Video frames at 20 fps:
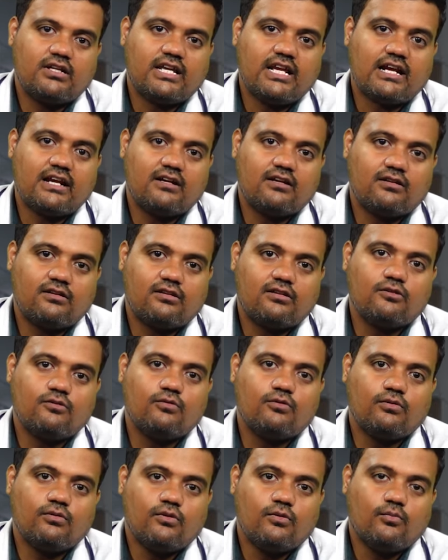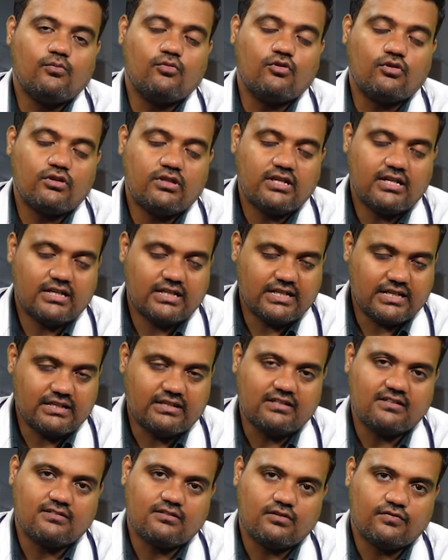10 to more than 10
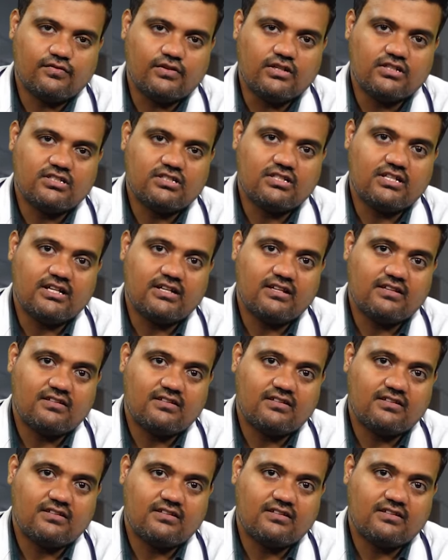years of age that